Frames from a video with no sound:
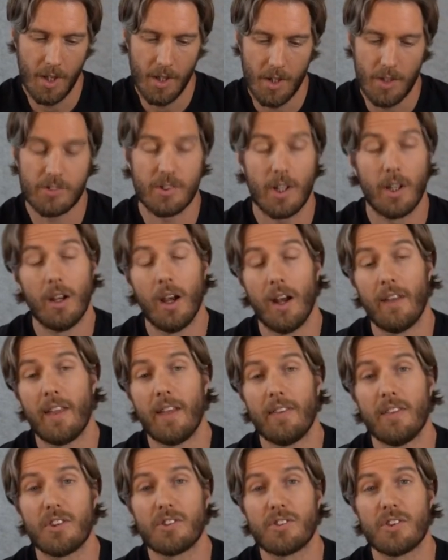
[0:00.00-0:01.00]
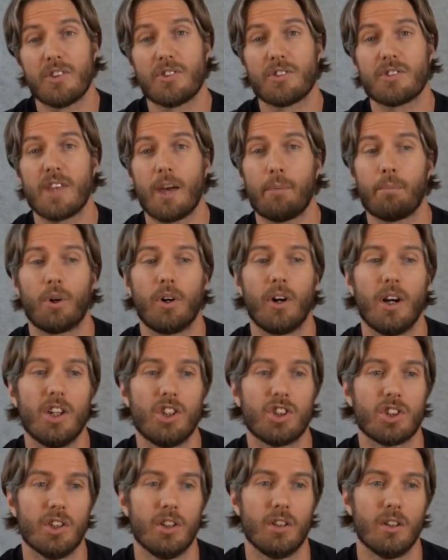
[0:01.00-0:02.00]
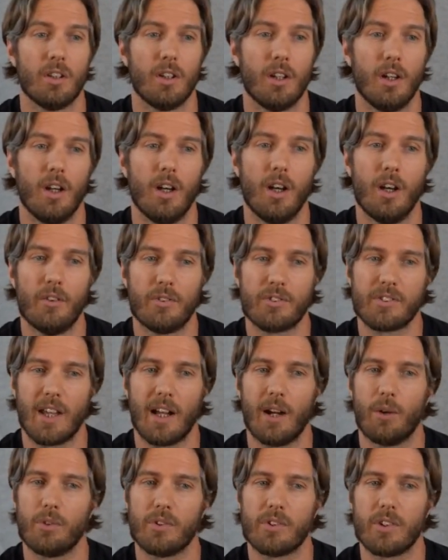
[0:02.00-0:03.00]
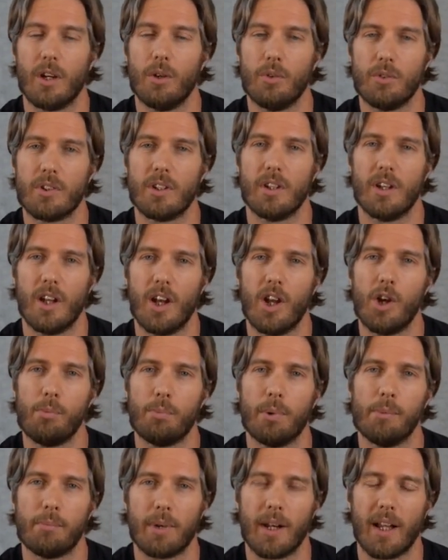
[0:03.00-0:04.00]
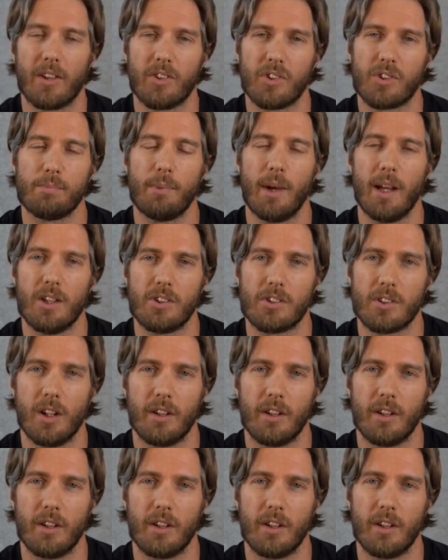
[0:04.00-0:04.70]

So, and then there's this separation of sound zones in an open plan space,